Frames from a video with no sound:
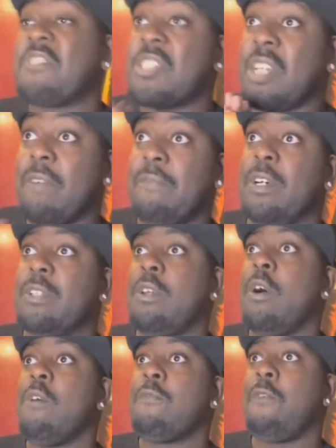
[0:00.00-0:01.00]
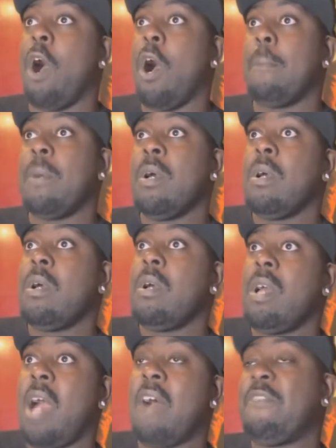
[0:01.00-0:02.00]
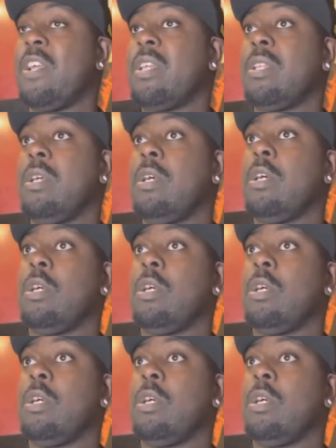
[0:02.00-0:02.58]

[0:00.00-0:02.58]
suffered from having